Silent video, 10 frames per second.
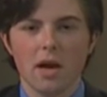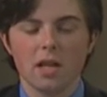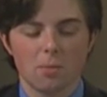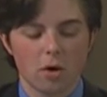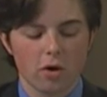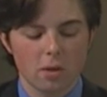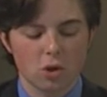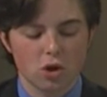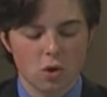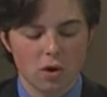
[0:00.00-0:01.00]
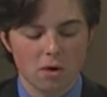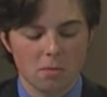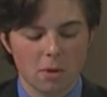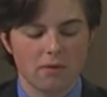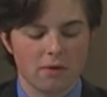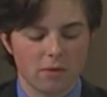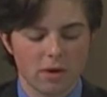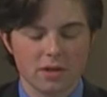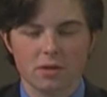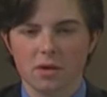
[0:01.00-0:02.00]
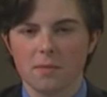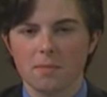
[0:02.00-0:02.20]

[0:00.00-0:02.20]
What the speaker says: in the program's short but eventful history.